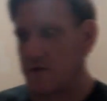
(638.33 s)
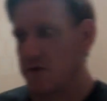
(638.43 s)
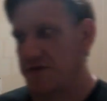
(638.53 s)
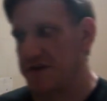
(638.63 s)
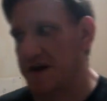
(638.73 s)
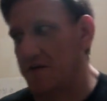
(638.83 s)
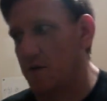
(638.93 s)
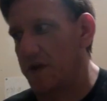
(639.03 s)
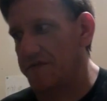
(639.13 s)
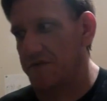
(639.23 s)
We were sitting out there
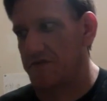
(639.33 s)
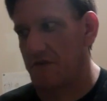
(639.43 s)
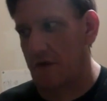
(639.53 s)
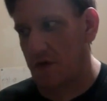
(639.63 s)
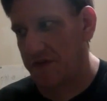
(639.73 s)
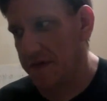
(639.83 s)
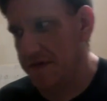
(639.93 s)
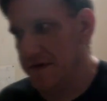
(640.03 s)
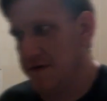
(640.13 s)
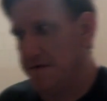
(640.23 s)
waiting for the shuttles.
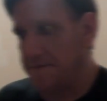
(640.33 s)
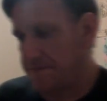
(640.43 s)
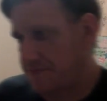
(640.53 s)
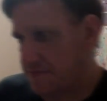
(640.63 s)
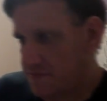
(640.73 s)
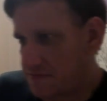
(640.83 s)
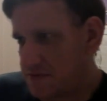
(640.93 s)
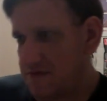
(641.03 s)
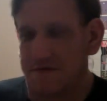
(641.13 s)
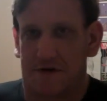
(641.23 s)

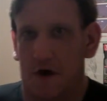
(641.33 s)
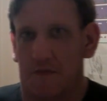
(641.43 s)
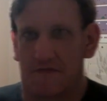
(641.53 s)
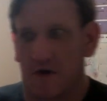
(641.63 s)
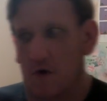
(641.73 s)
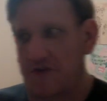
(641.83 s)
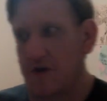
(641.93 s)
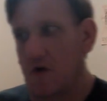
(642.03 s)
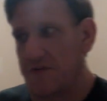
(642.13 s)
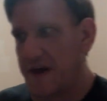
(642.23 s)
A couple of the
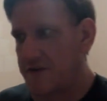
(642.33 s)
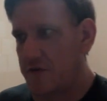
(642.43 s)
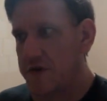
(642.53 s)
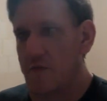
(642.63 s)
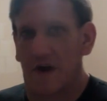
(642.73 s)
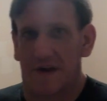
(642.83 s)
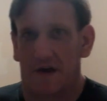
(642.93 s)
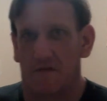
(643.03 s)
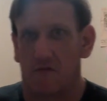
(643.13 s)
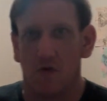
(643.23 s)
hotels actually ran
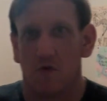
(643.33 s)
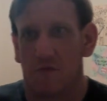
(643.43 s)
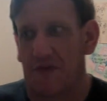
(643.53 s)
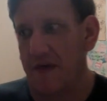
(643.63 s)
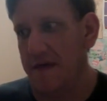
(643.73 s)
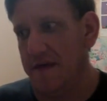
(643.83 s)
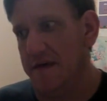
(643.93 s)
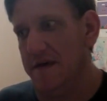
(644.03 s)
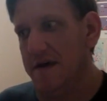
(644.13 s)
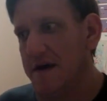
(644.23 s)
out of rooms,
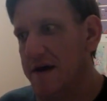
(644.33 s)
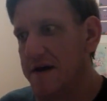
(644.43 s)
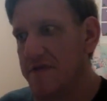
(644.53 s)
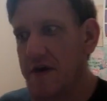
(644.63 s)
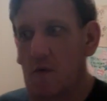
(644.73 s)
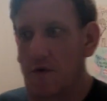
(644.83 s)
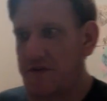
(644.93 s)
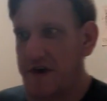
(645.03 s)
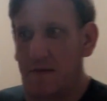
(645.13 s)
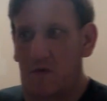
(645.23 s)
and they
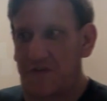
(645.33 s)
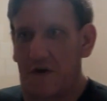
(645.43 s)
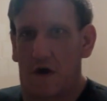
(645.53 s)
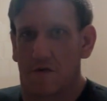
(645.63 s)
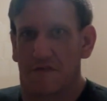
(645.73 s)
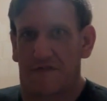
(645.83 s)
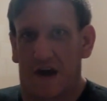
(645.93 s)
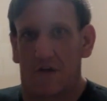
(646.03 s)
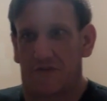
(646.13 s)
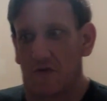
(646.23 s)
weren't able to honor the
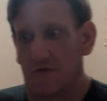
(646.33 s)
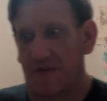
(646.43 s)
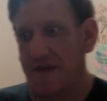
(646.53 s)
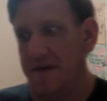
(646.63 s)
vouchers.